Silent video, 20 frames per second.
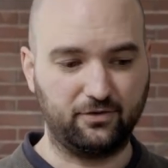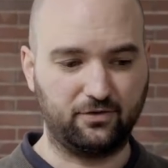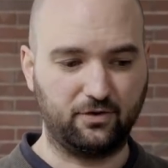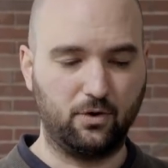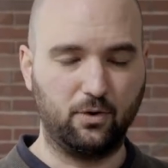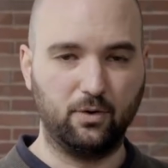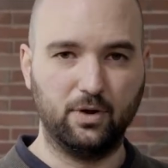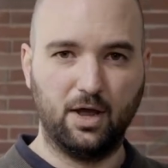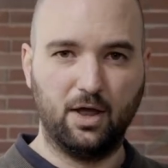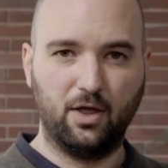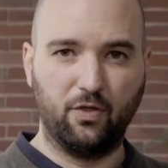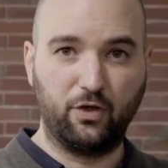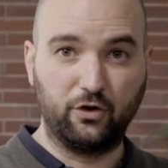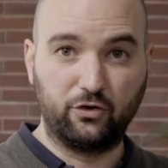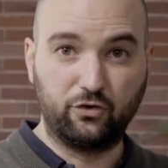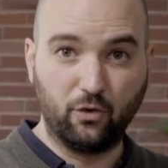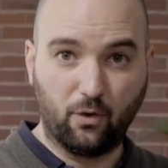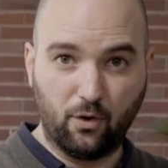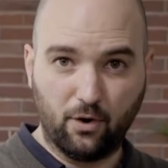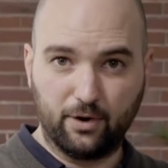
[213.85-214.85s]
So the
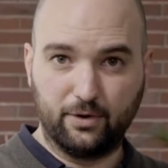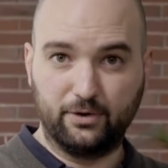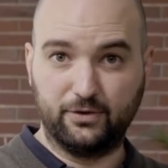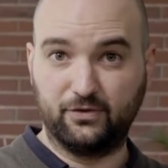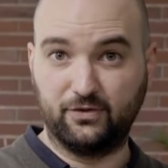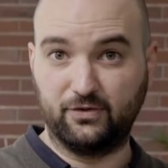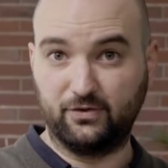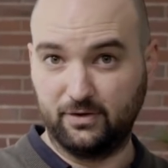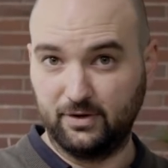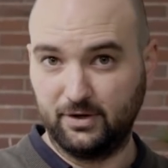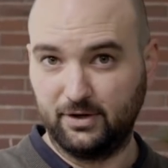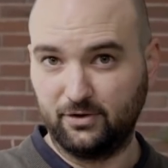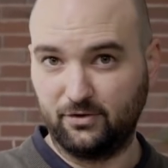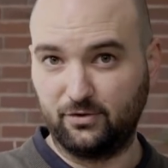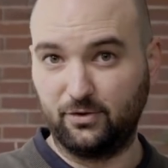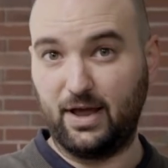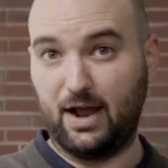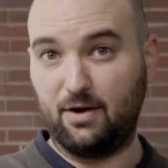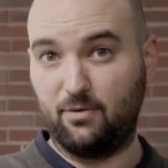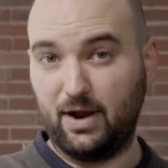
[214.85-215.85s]
doors
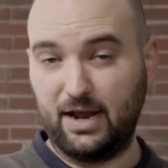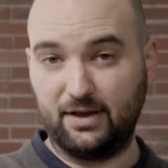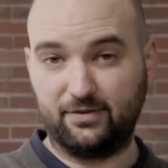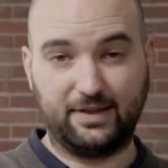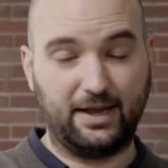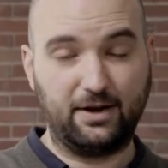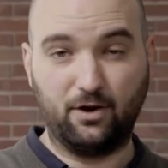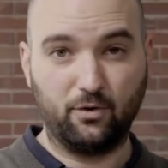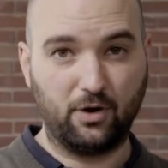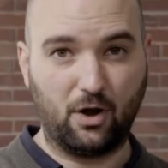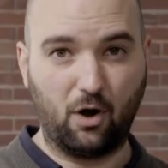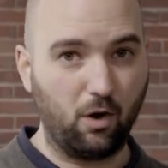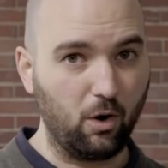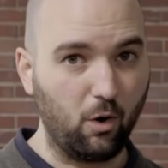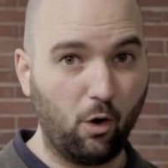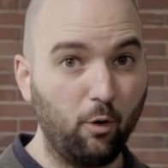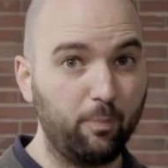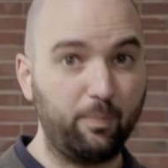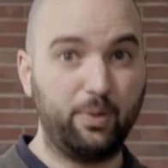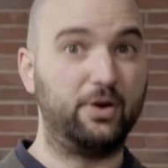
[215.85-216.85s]
to that race, they don't
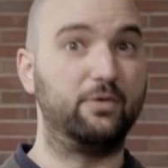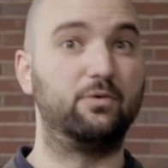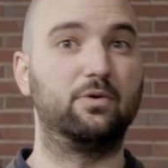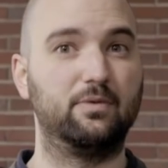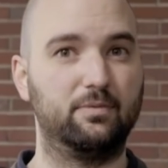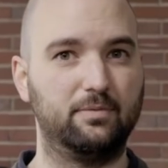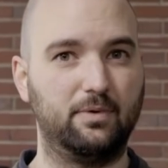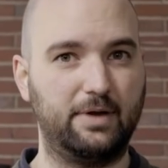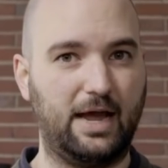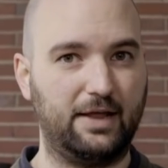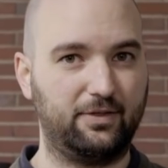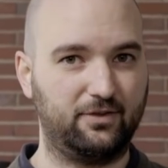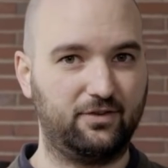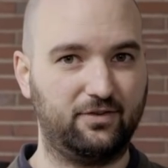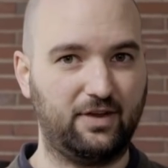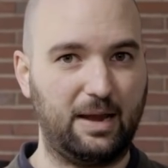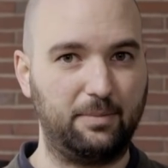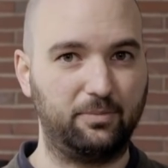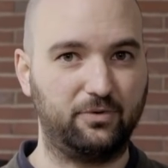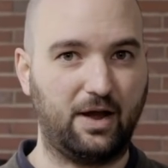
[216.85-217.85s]
all open at the
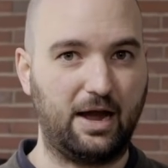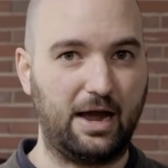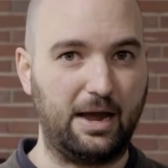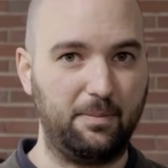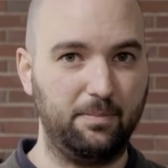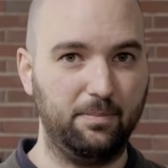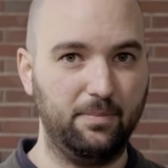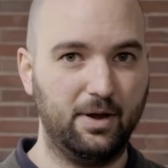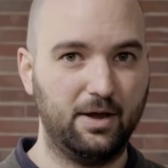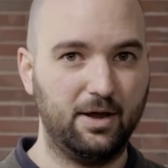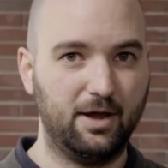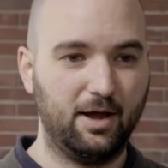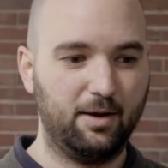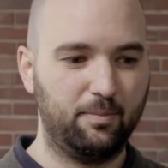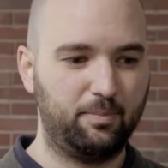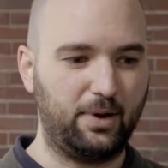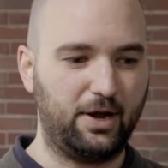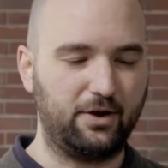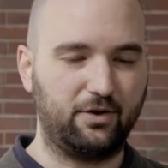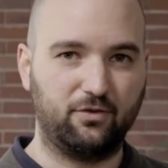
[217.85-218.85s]
same time,
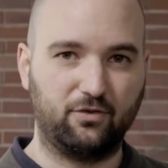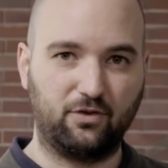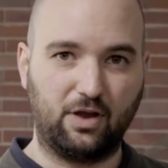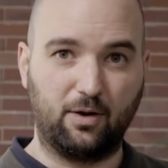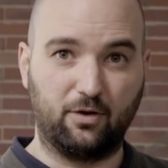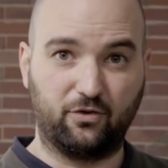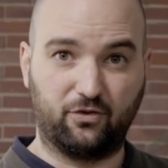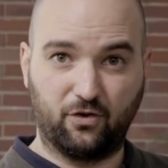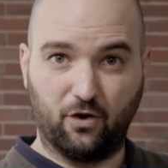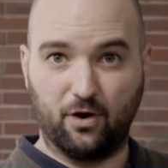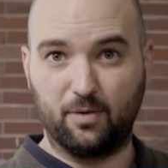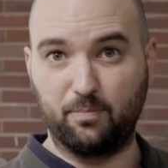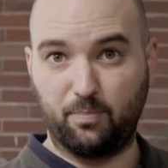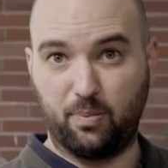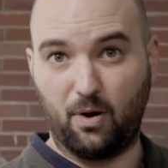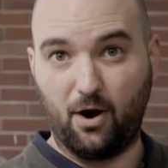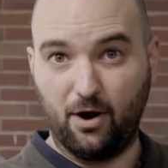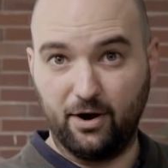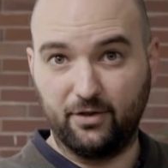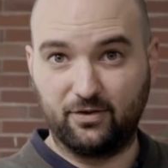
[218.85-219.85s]
but certain
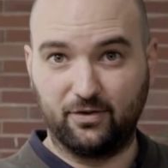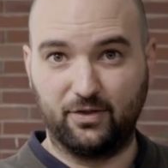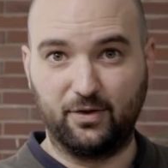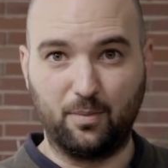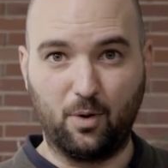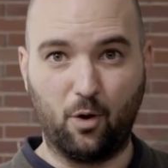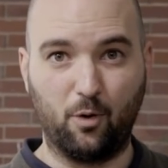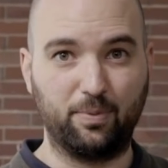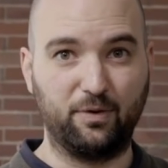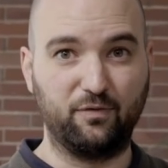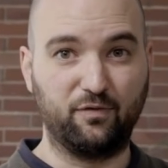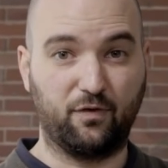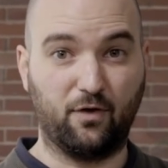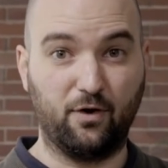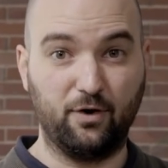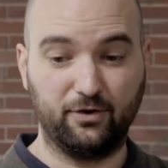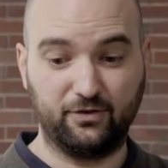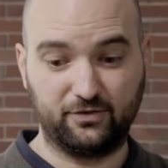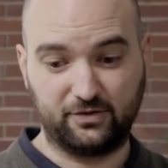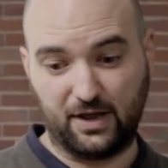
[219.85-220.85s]
parts of them open
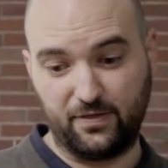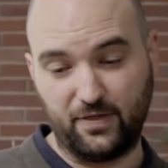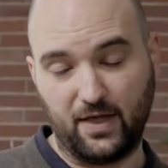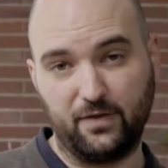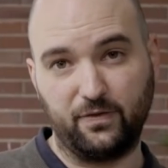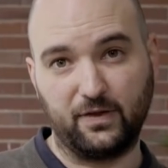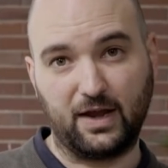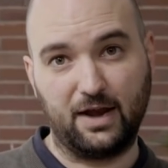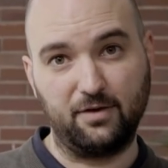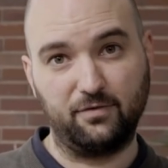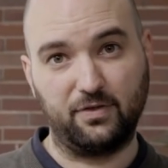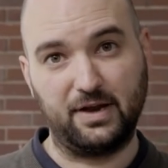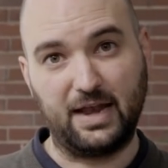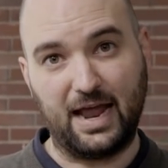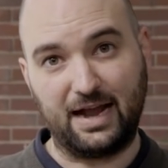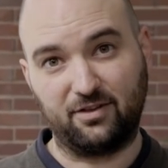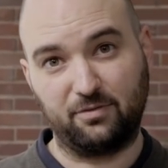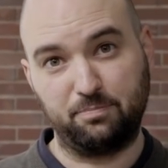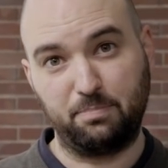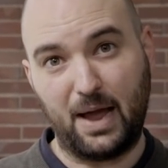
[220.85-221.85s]
first, and then kind of the
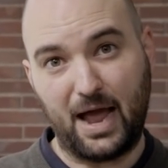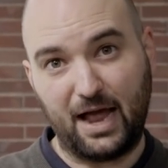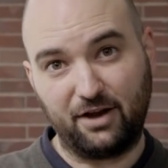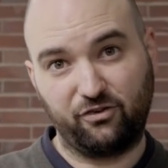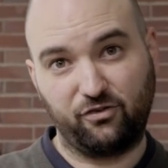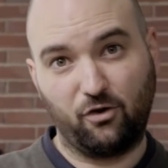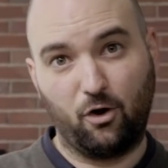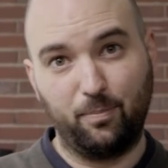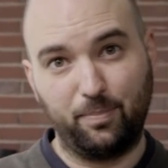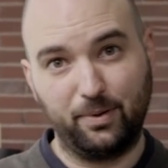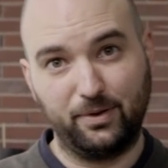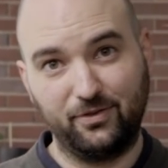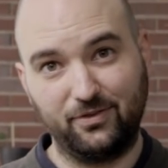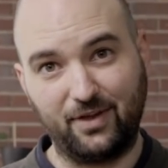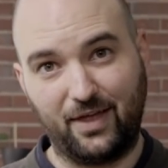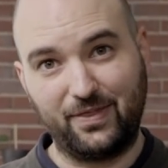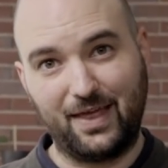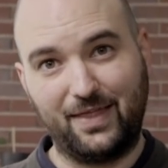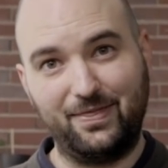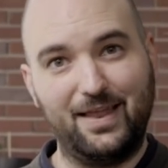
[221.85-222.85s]
next batch opens,
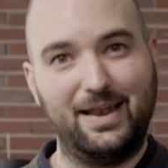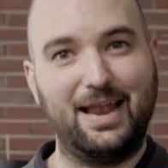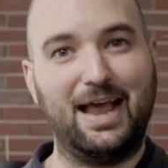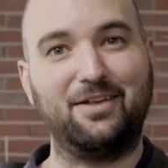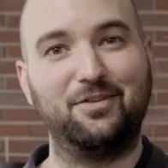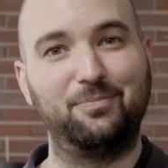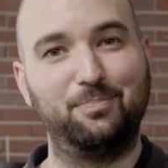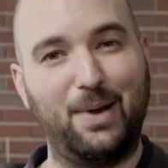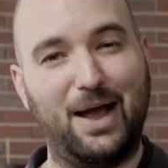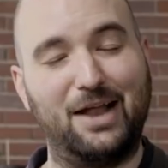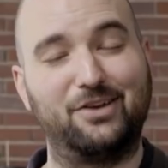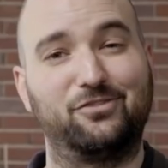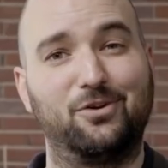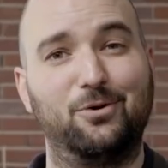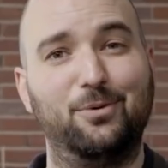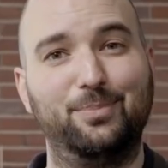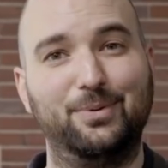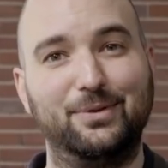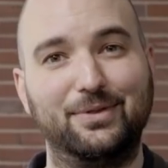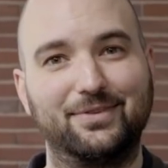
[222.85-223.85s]
and then the next batch
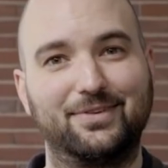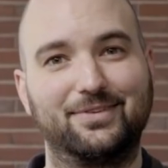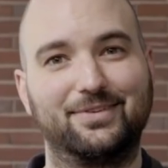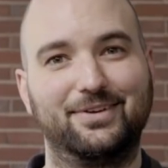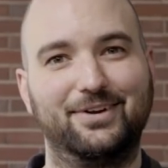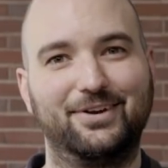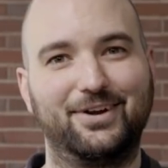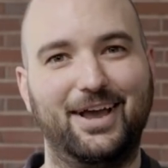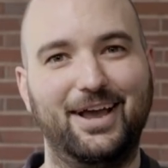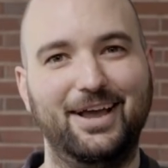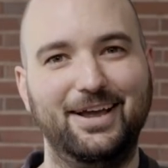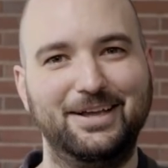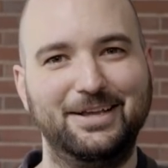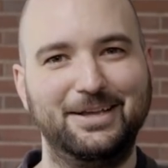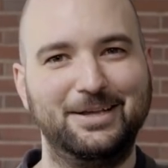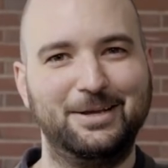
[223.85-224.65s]
opens, okay?